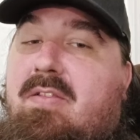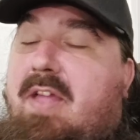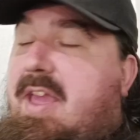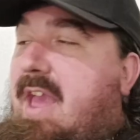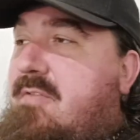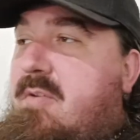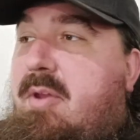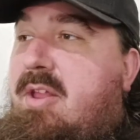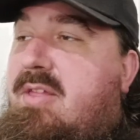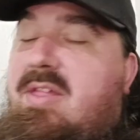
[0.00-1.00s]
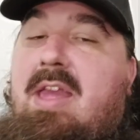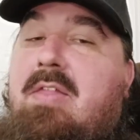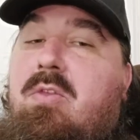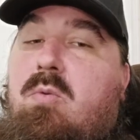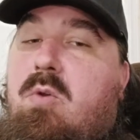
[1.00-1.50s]
like, everybody's
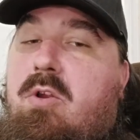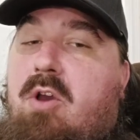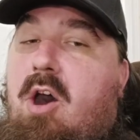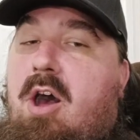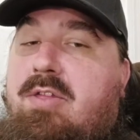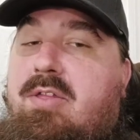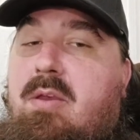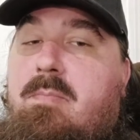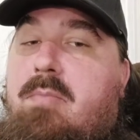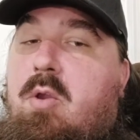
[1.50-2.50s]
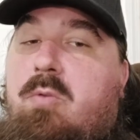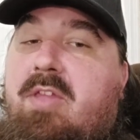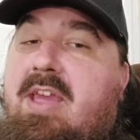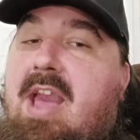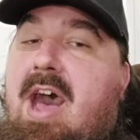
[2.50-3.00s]
saying the word awesome, but
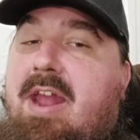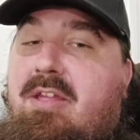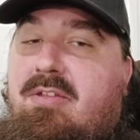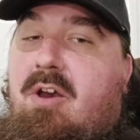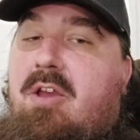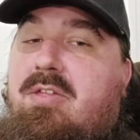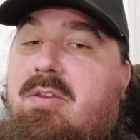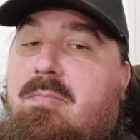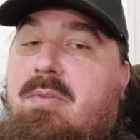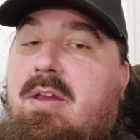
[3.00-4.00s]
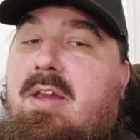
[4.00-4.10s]
only God is awesome.